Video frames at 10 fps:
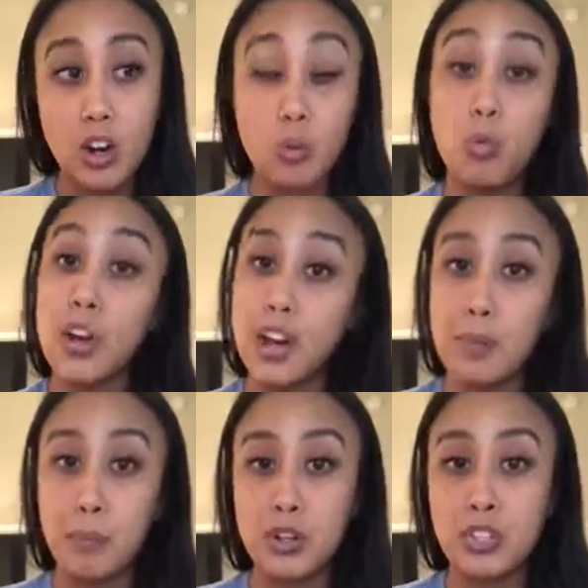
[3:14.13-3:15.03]
or what
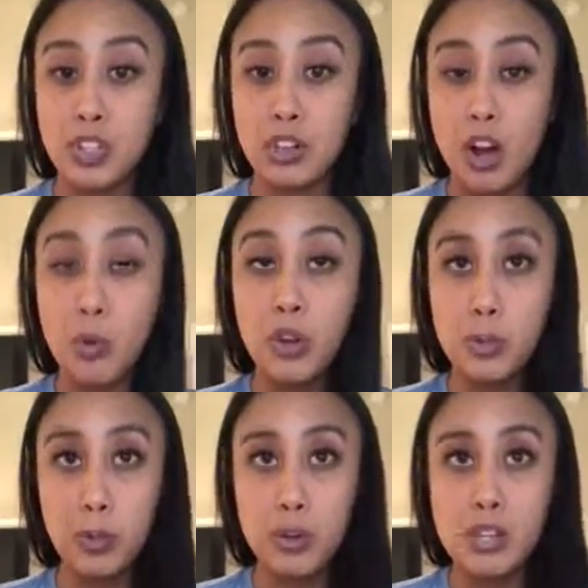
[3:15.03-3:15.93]
I personally thought were the
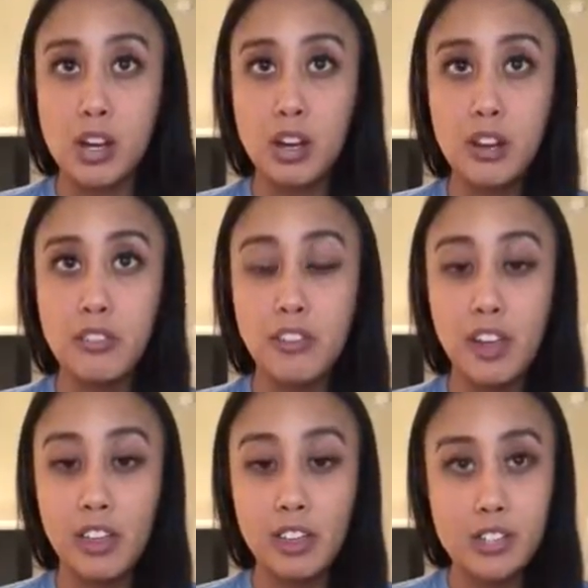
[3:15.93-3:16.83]
pros of
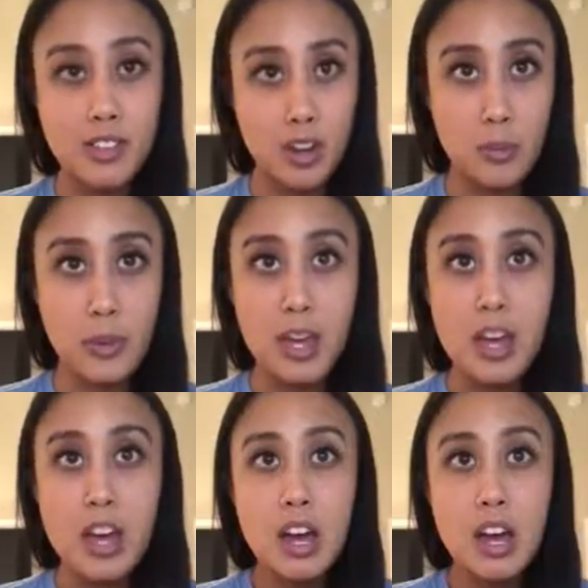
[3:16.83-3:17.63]
this therapy.